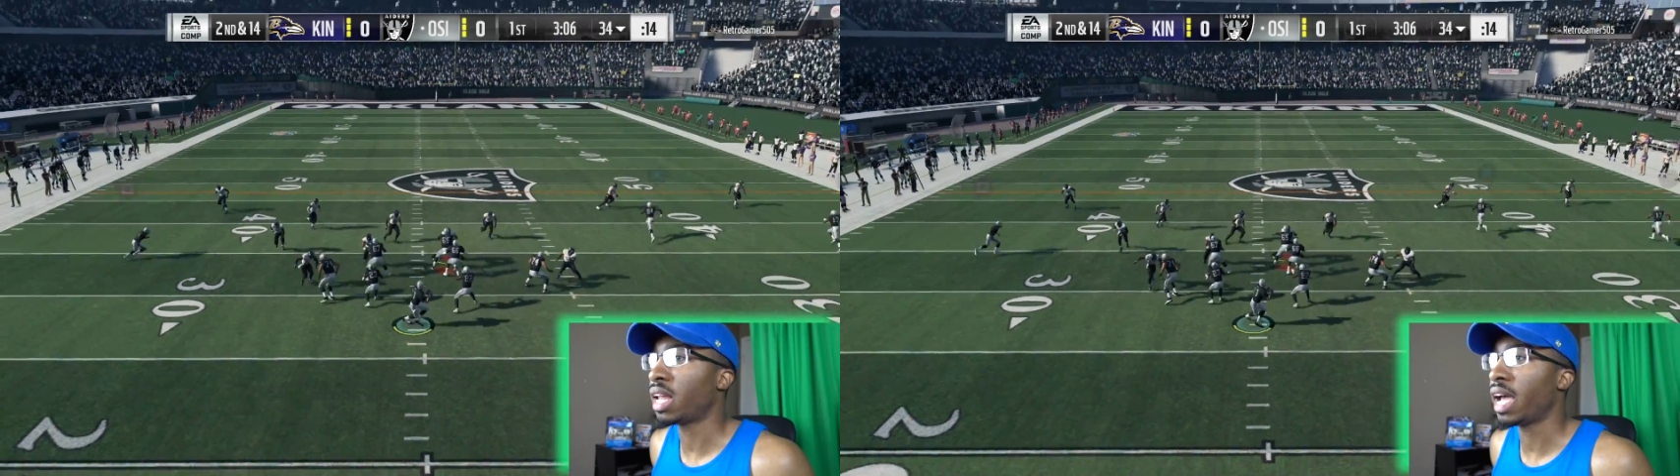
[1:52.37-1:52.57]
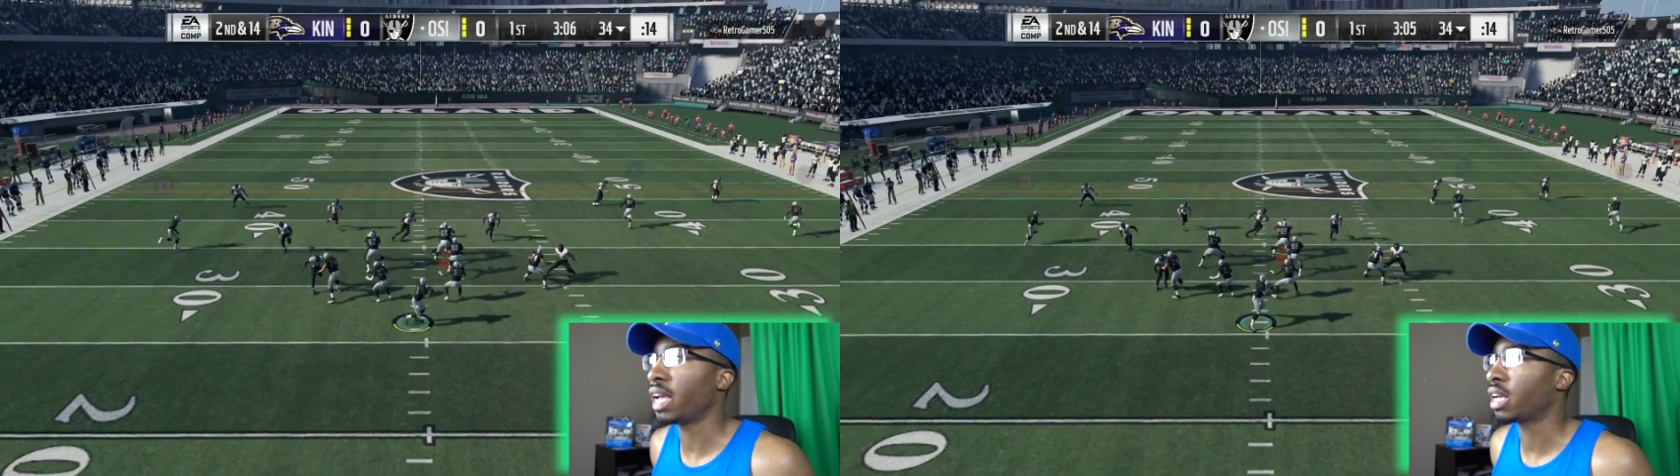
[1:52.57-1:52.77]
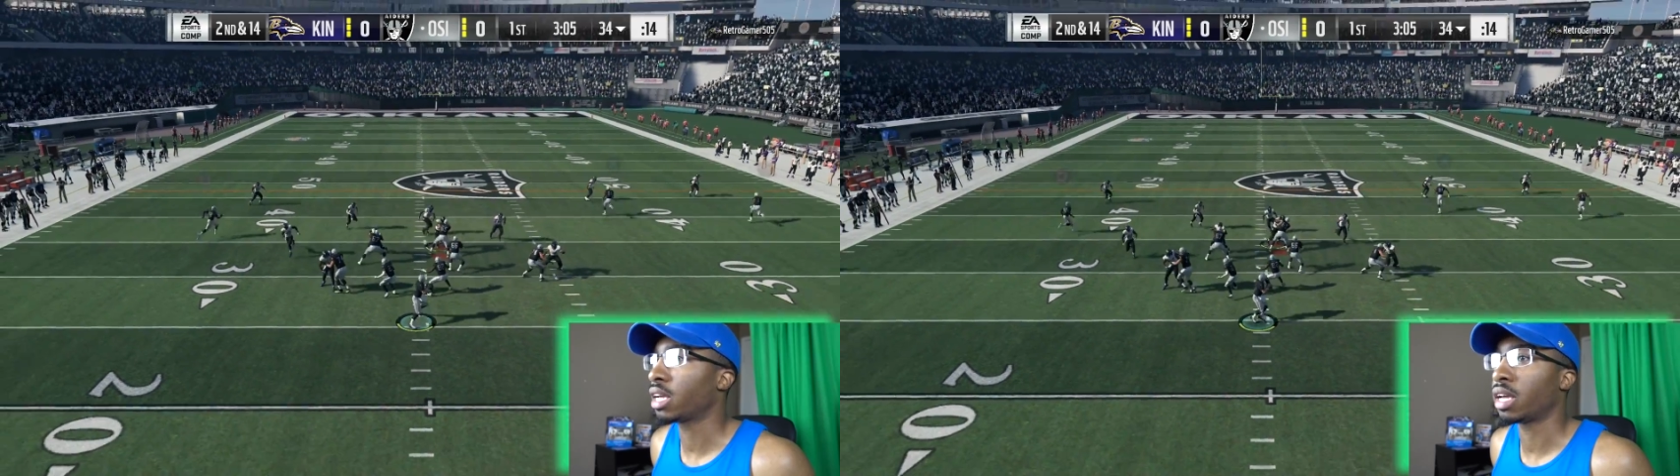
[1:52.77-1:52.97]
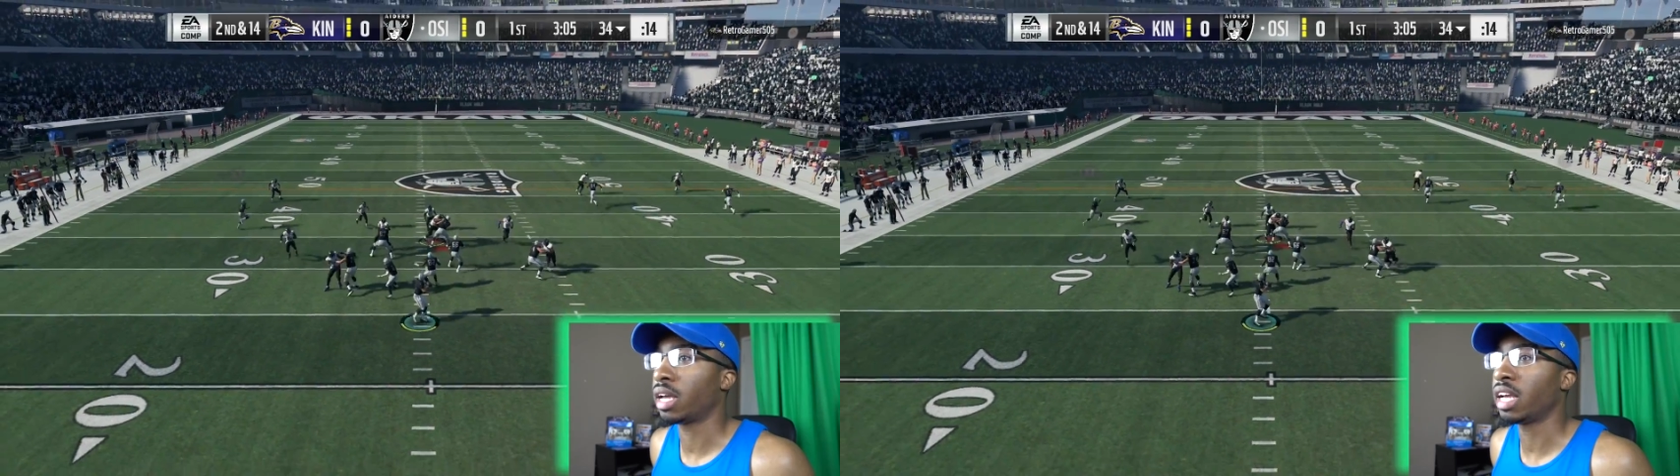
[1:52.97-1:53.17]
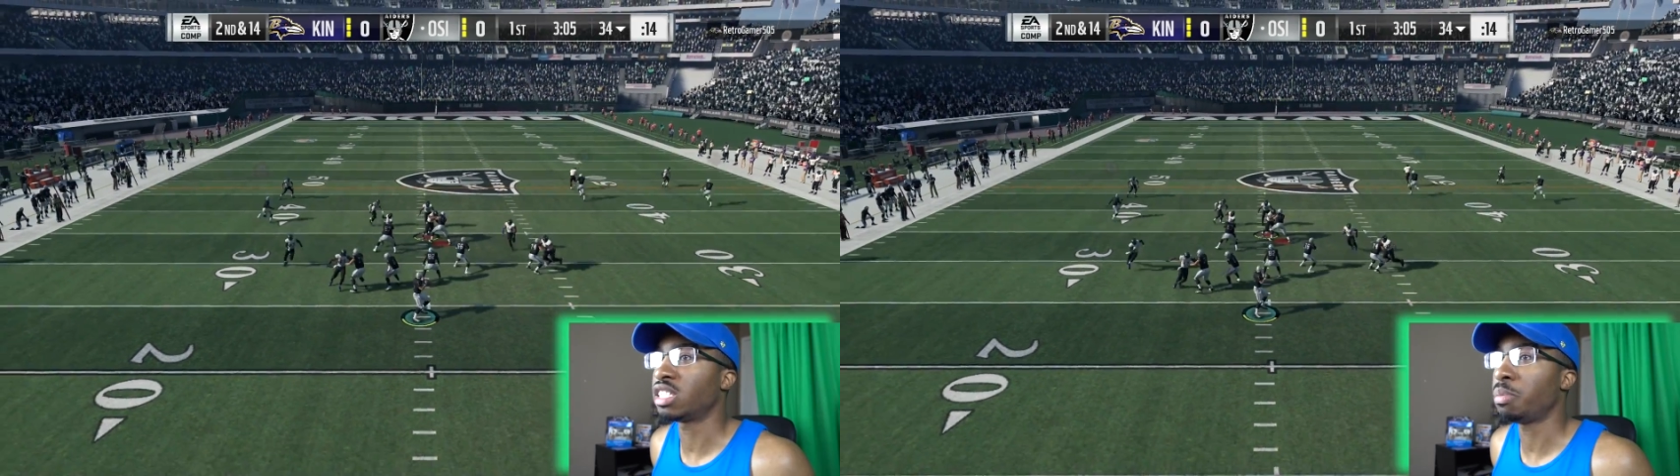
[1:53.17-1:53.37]
like
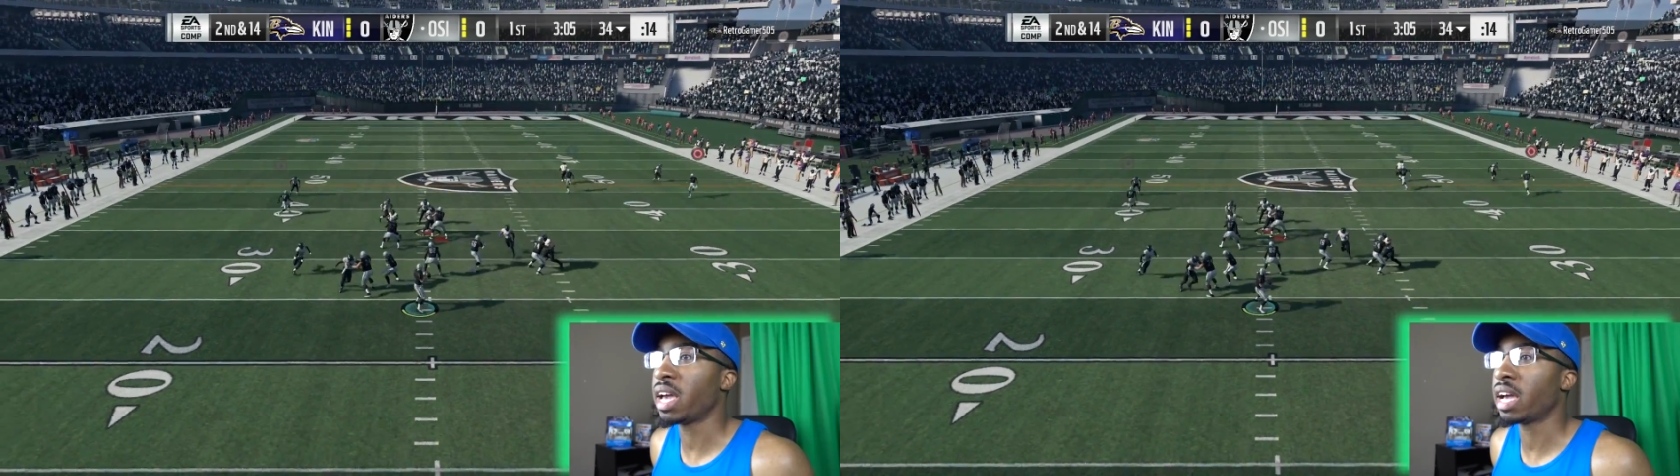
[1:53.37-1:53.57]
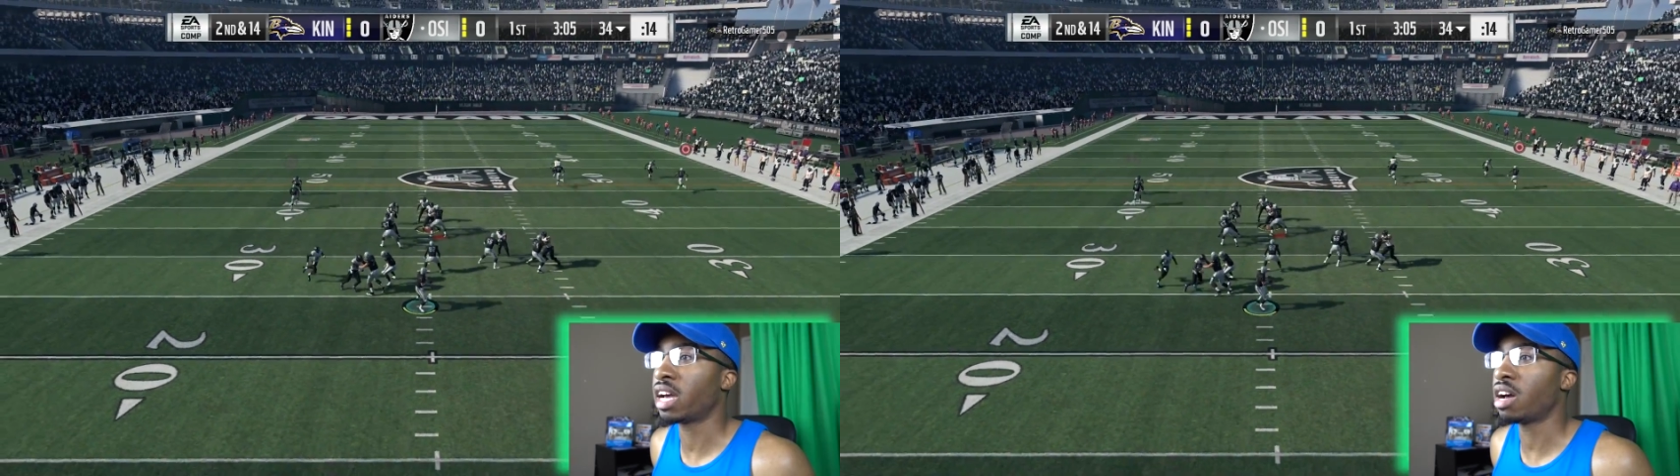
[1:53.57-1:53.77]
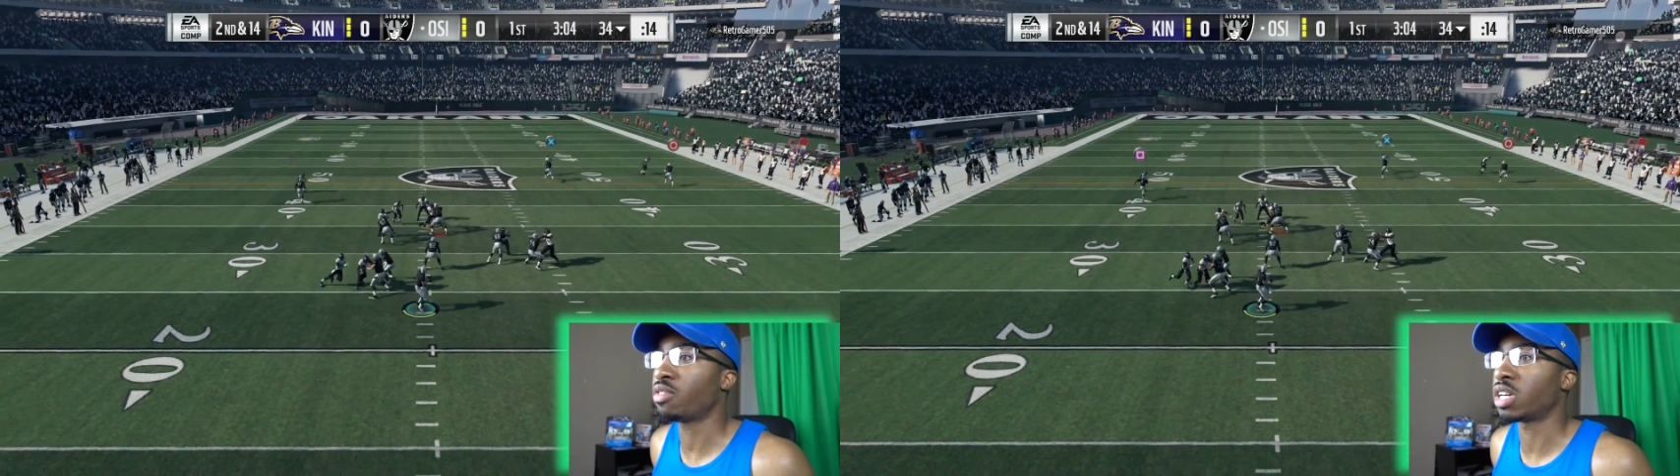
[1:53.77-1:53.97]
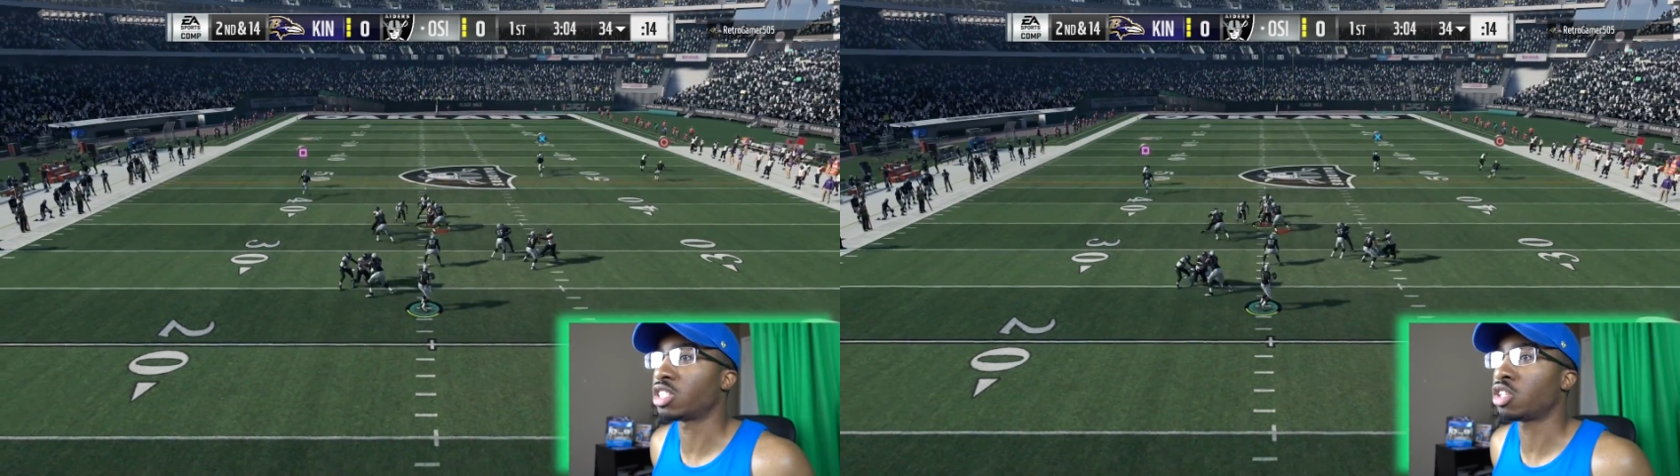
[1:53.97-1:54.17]
it's man coverage.